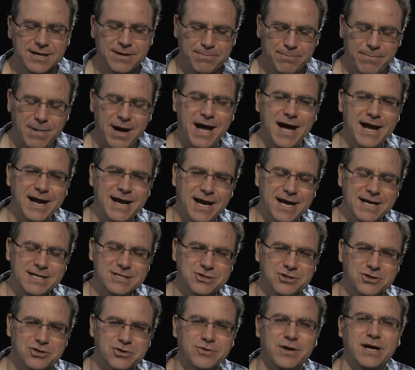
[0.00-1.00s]
my high
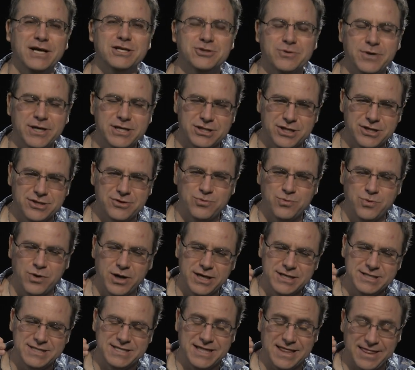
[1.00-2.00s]
school graduation
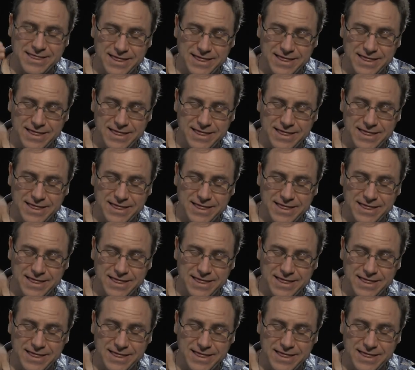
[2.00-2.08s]
was,